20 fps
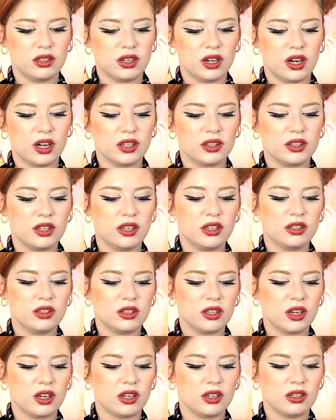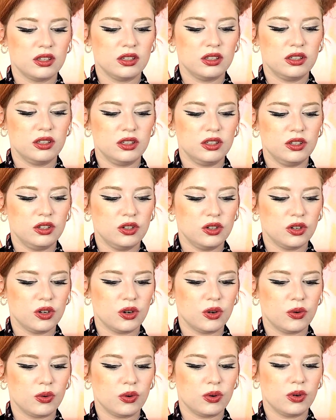I think that, you
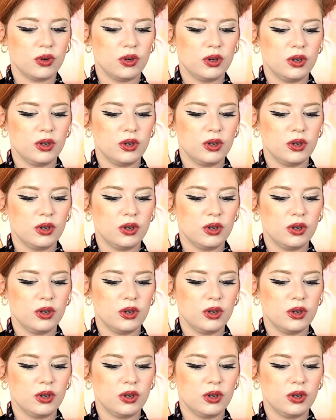know,